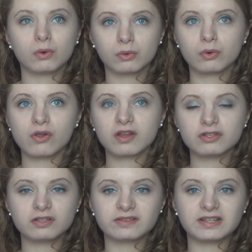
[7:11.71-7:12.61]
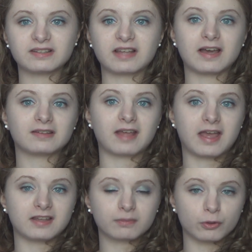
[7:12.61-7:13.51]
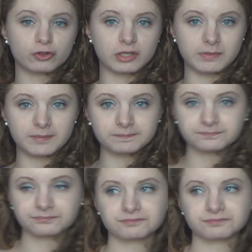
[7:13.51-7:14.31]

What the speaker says: or you can use this as a spot treatment.